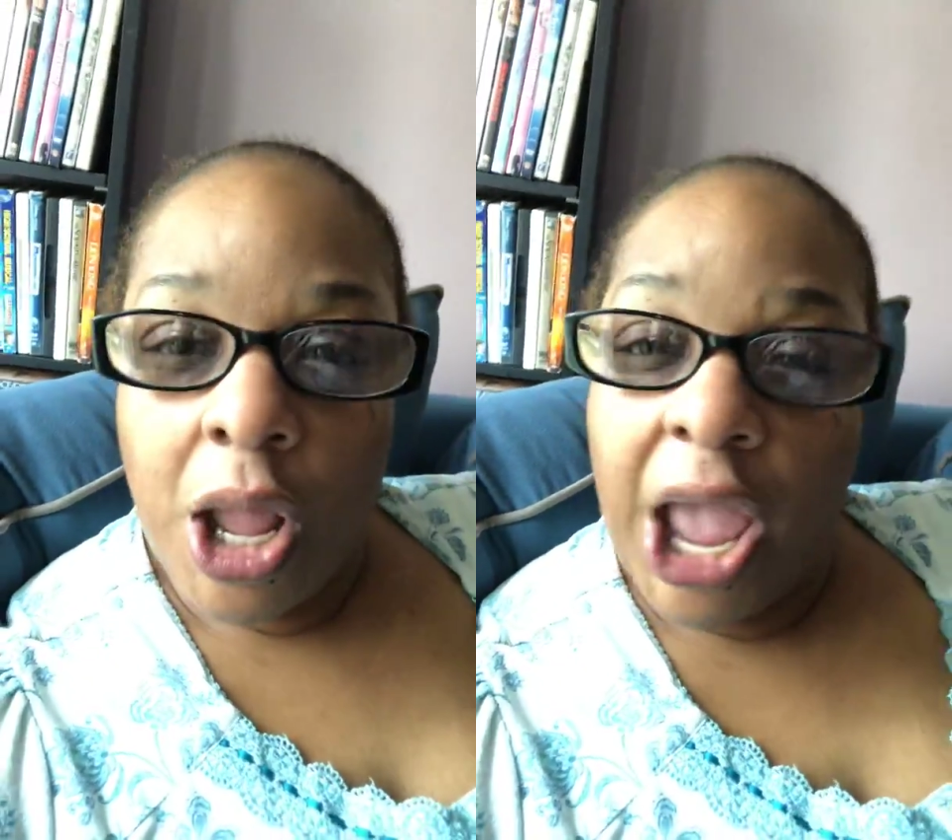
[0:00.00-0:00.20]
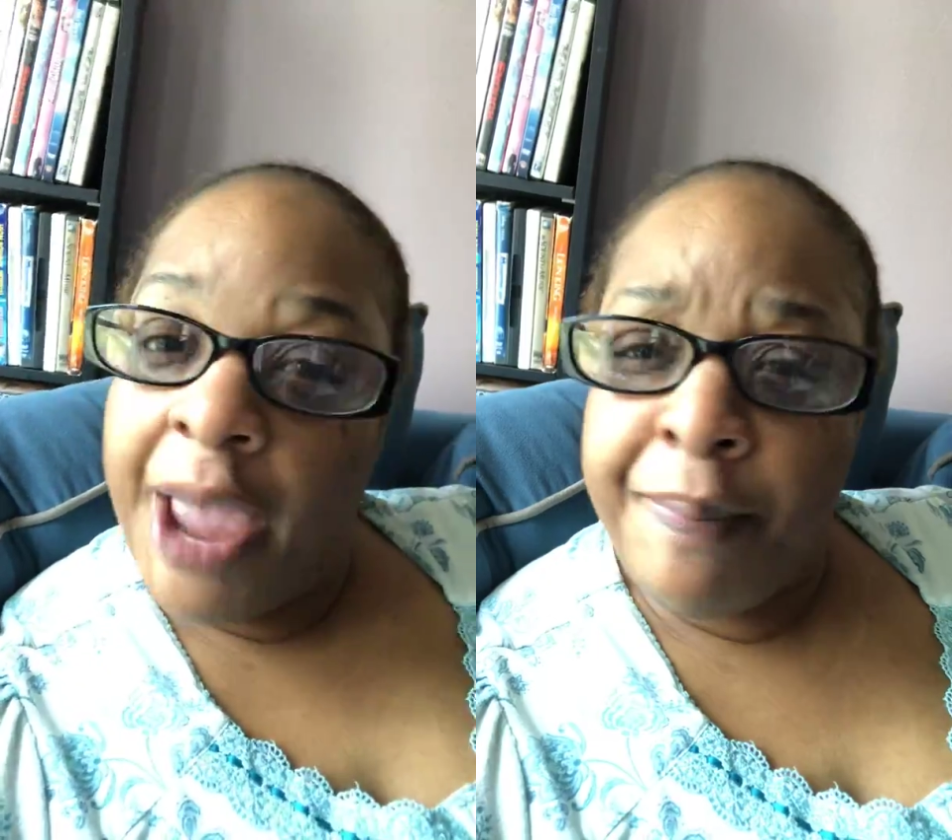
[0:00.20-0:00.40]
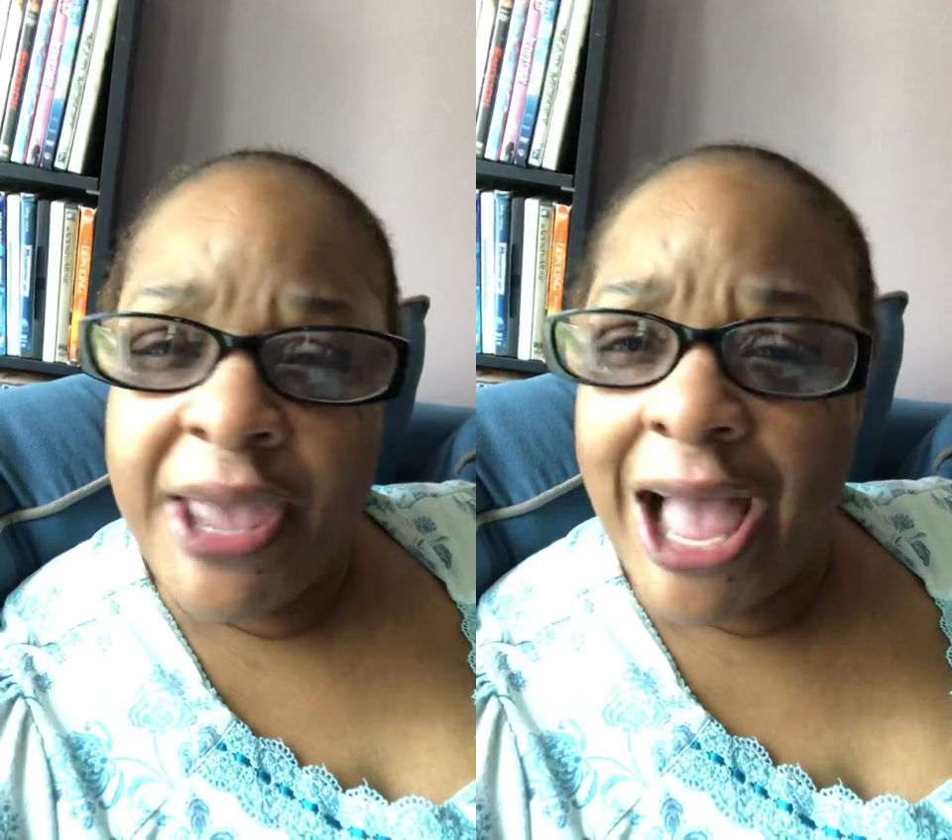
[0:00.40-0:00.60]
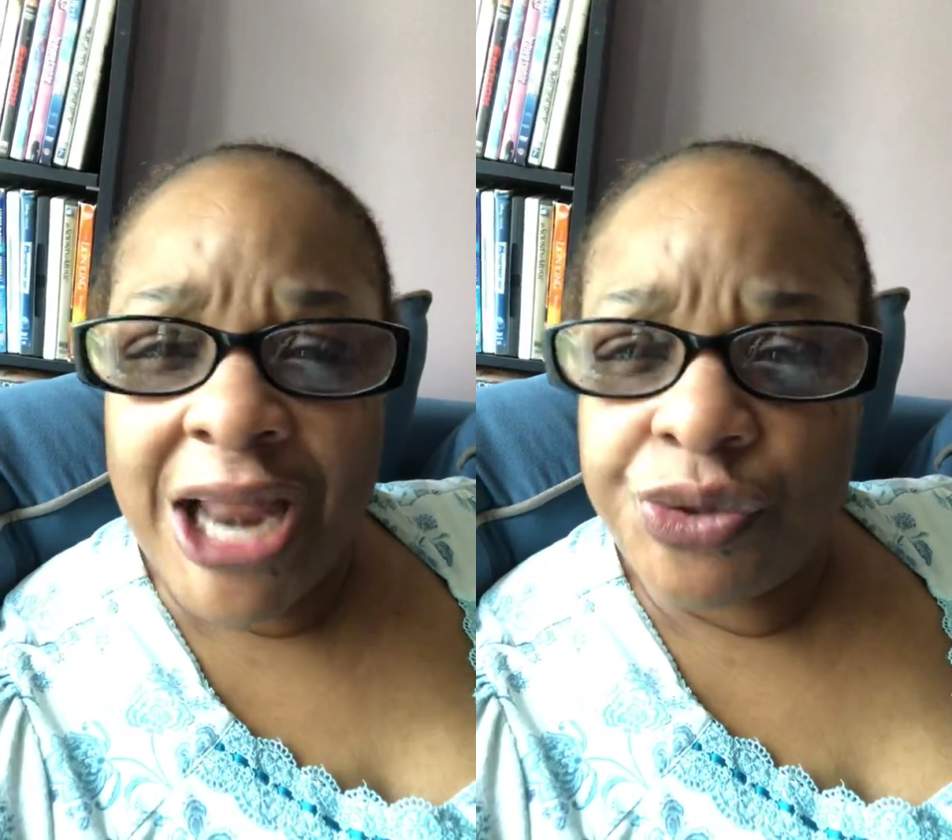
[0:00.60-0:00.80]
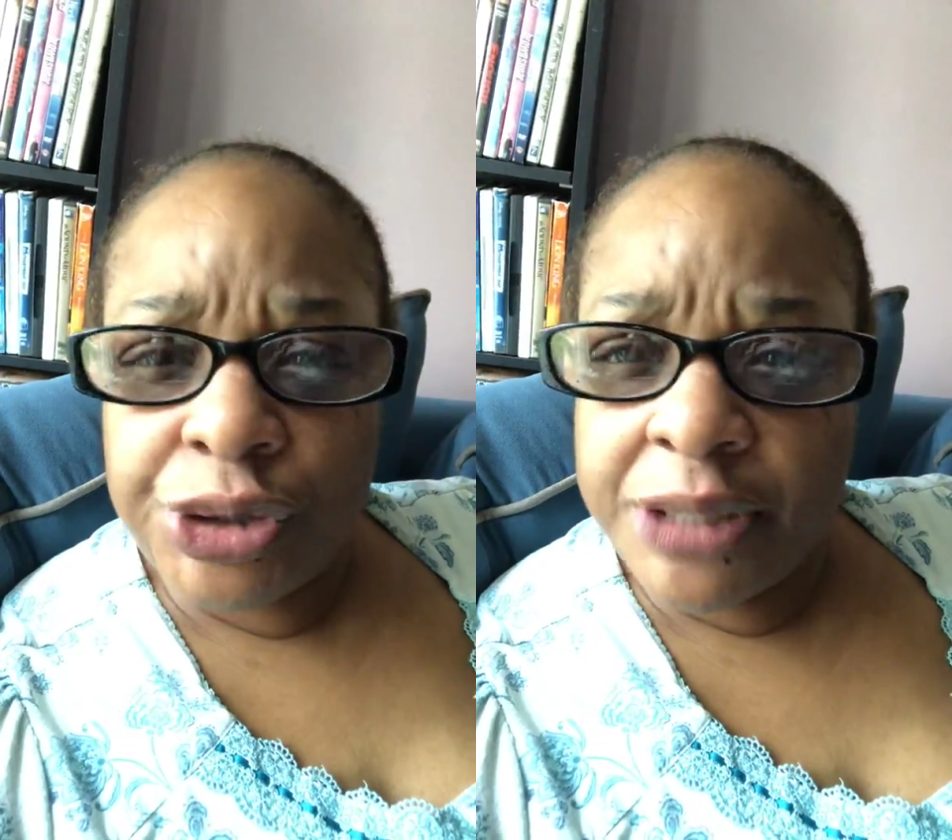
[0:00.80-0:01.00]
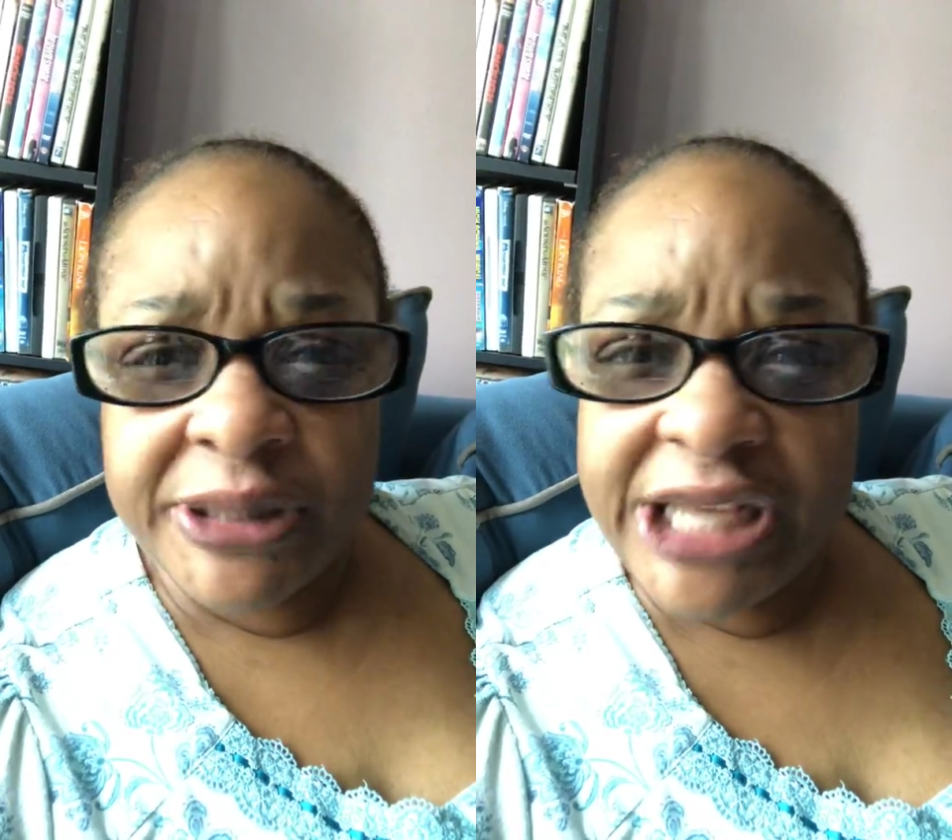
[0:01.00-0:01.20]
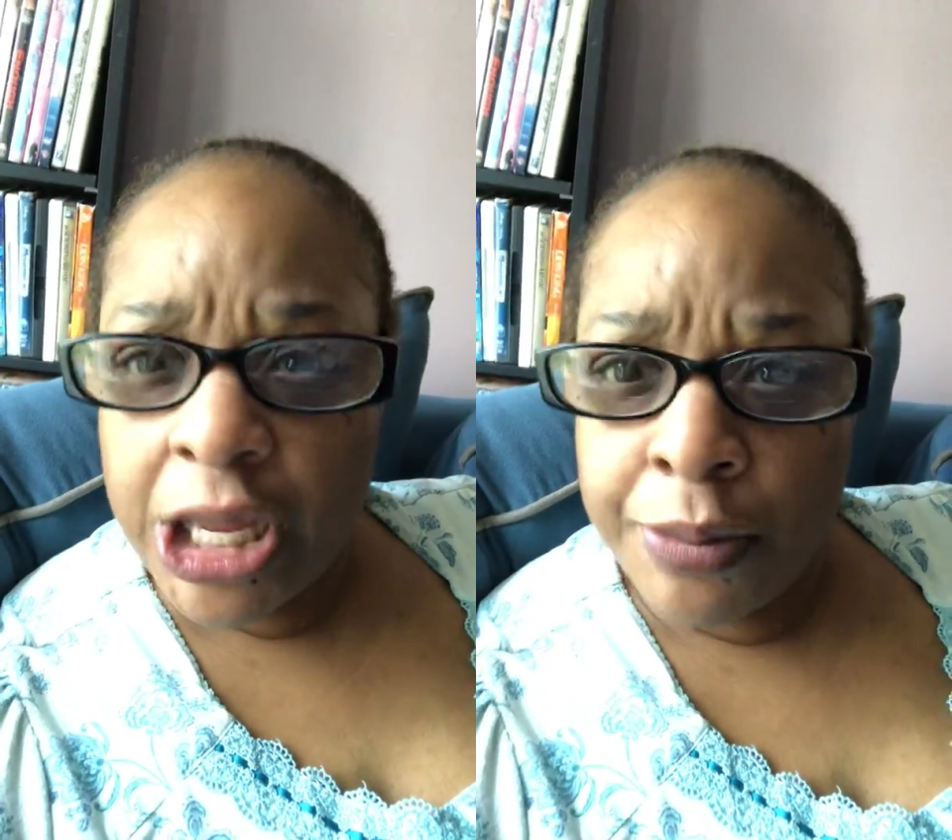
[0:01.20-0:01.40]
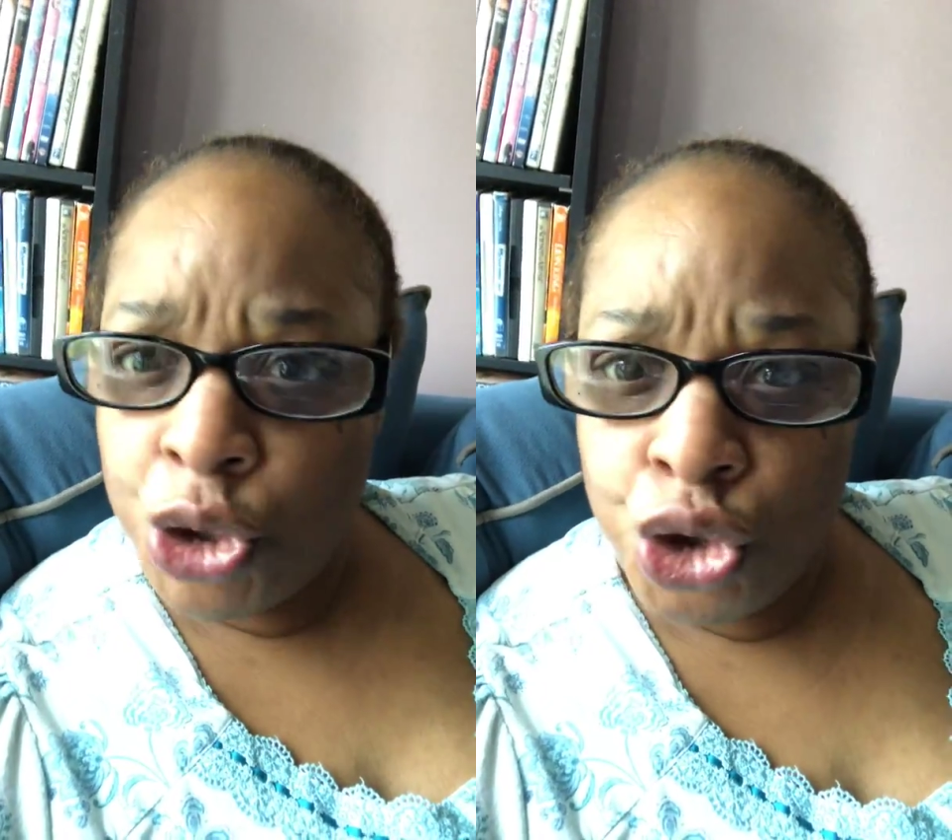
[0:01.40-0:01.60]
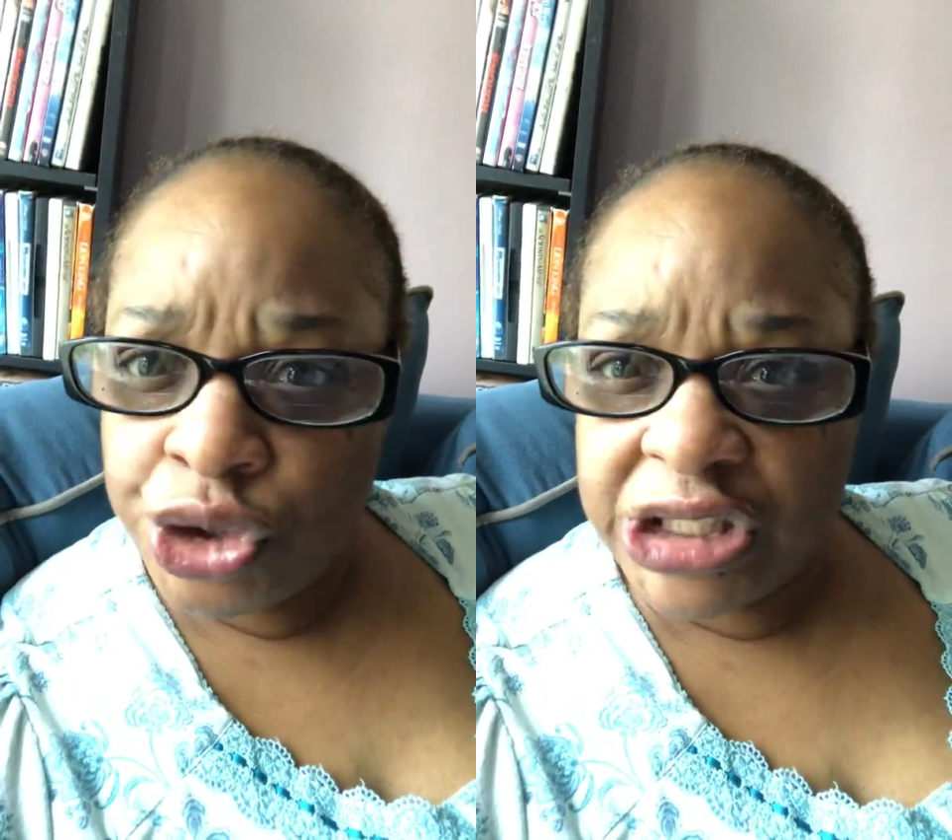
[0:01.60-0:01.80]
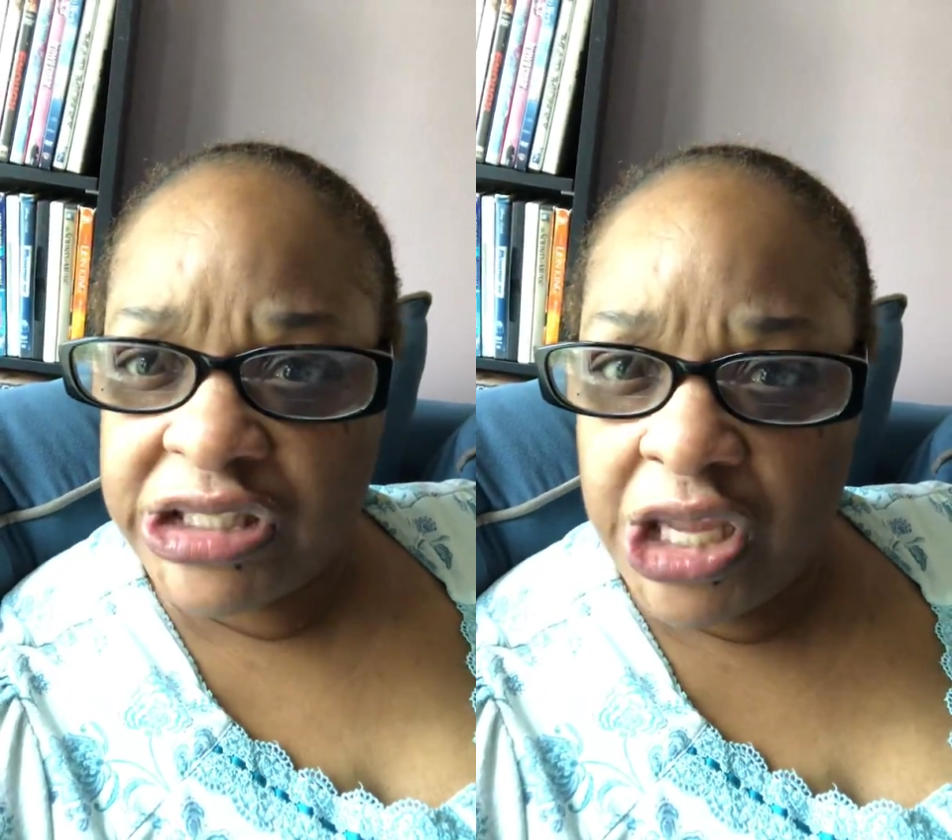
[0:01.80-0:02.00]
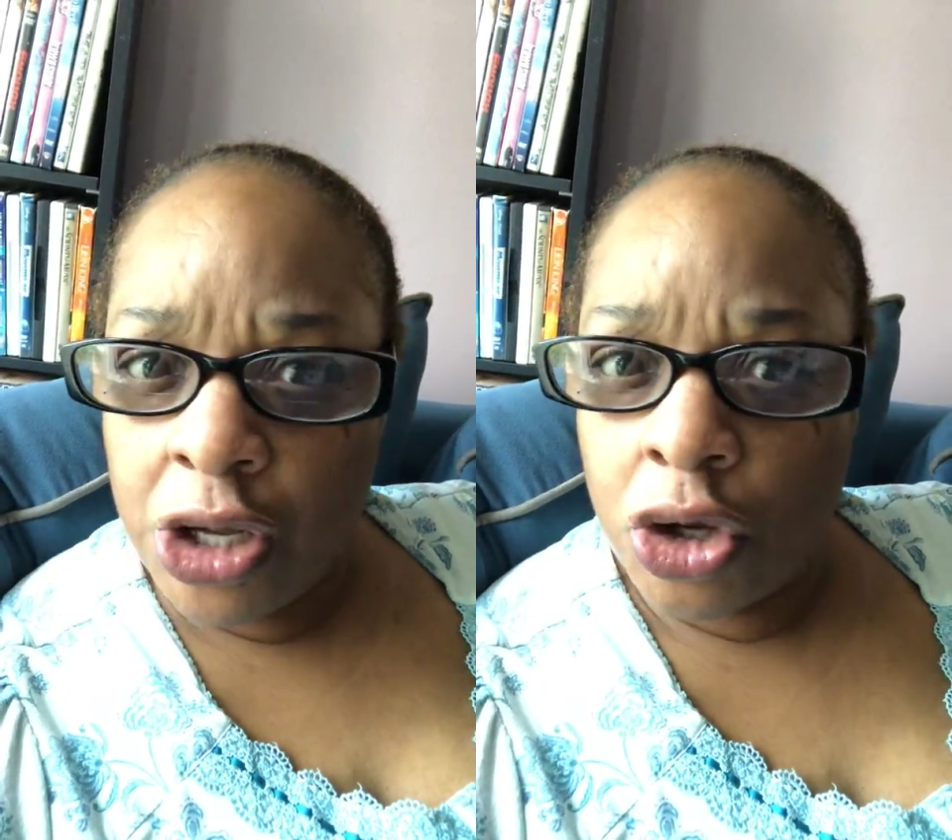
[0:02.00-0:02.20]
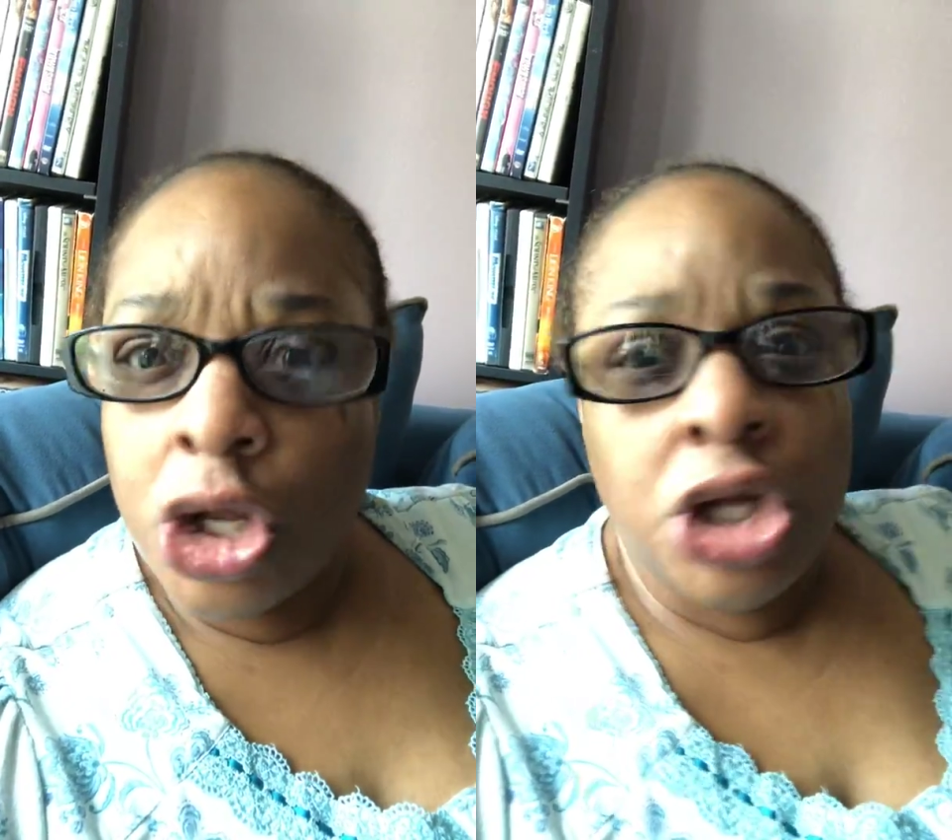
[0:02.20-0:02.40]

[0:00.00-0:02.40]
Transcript: and be honest with them and tell them you used to steal?